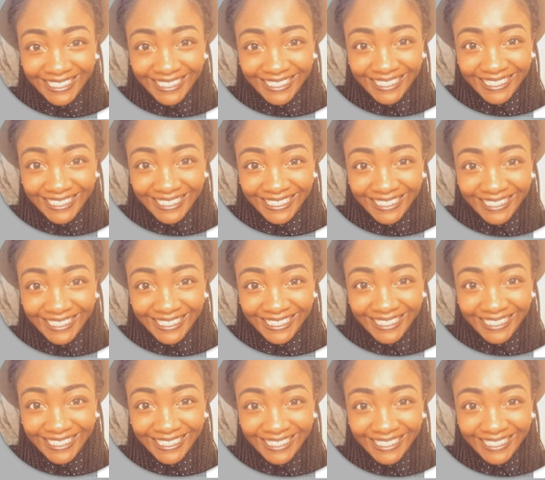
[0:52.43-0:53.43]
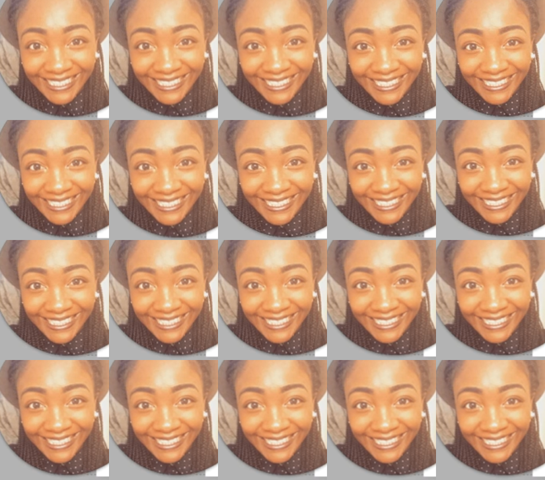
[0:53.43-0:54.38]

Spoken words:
[no speech]